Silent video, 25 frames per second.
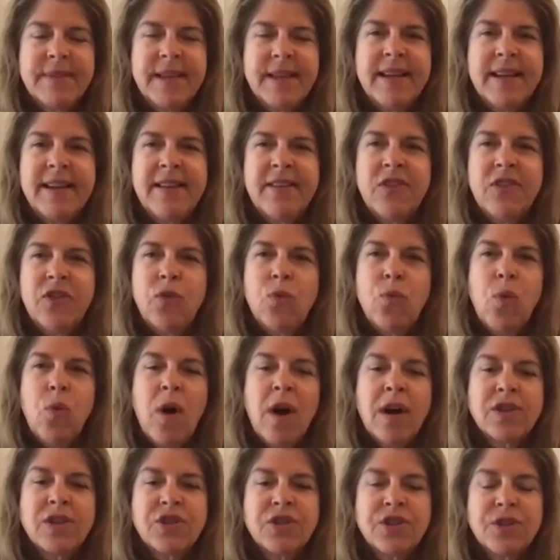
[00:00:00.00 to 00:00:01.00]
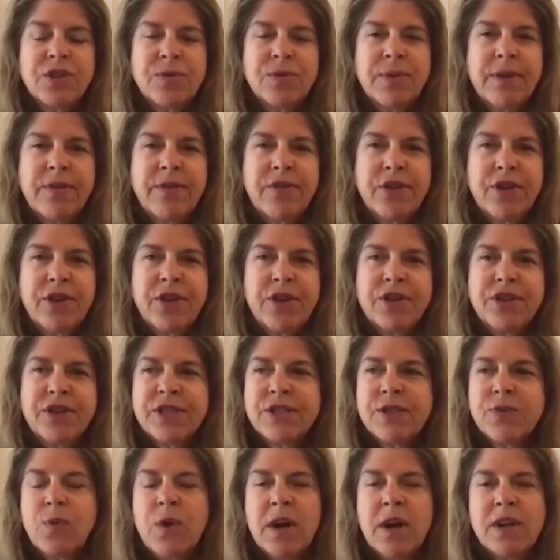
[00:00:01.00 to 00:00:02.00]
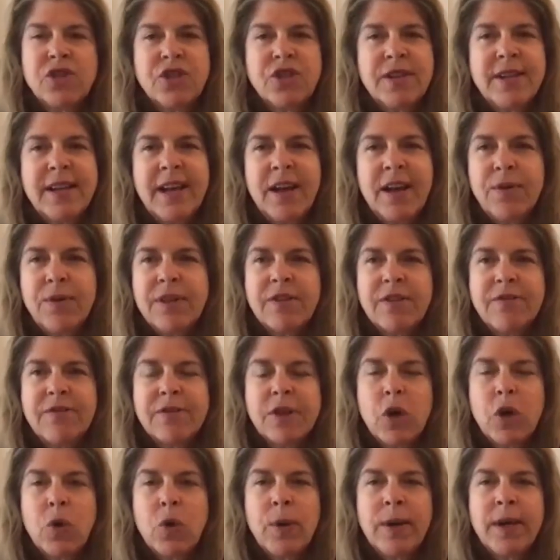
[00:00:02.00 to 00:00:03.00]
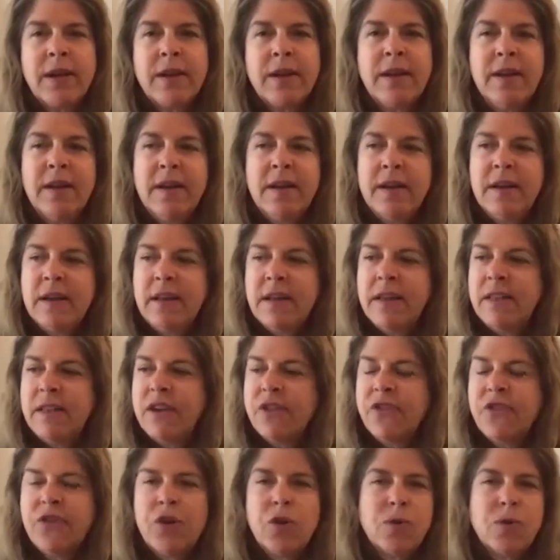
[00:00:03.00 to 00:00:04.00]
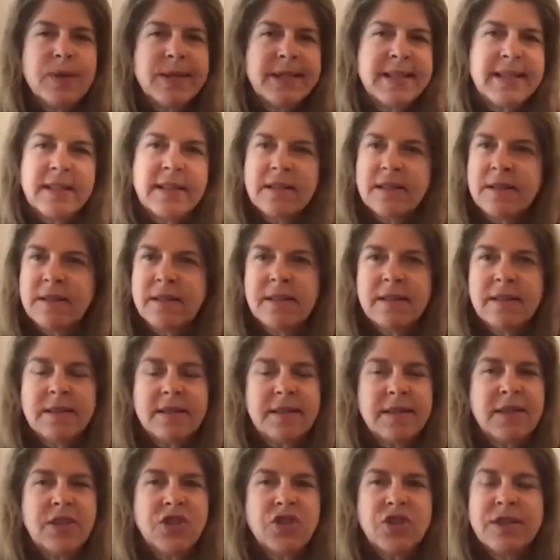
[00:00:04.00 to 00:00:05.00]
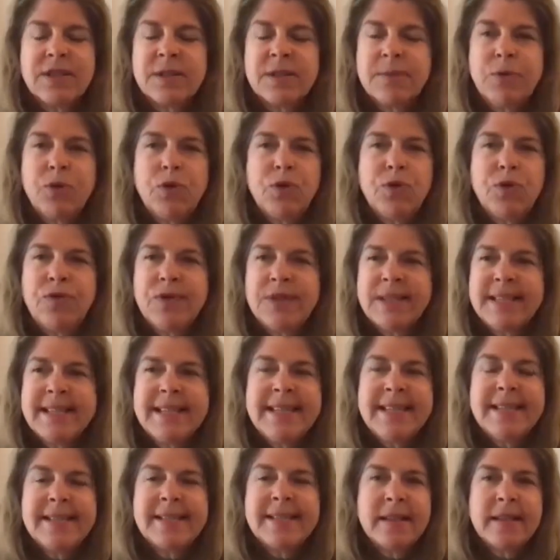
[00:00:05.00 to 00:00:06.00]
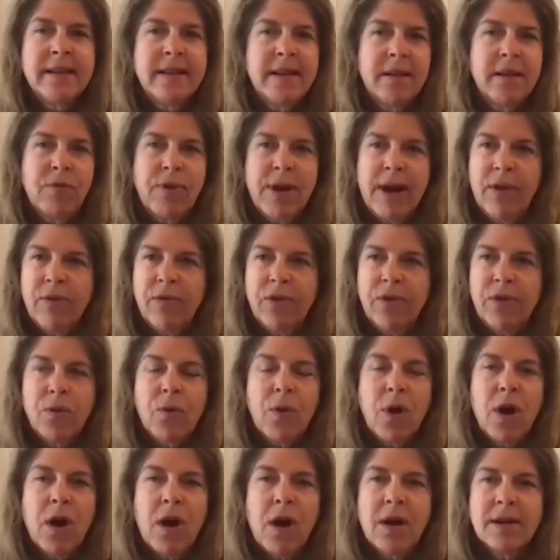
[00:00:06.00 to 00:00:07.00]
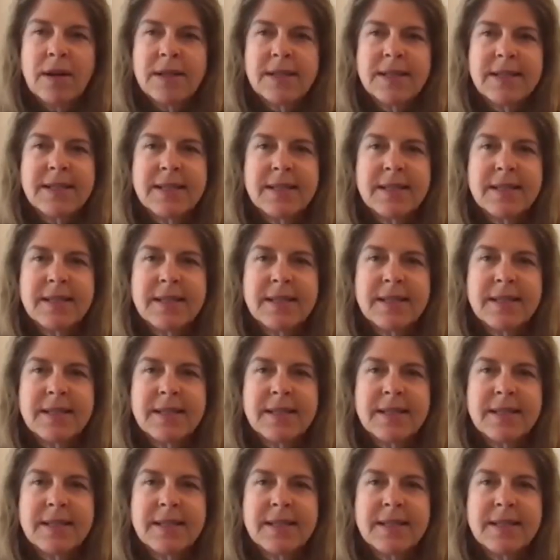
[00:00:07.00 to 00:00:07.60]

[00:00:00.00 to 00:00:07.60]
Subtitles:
And as you watch the river, you're just watching how it's flowing. There's no resistance. It just moves easily around the rocks.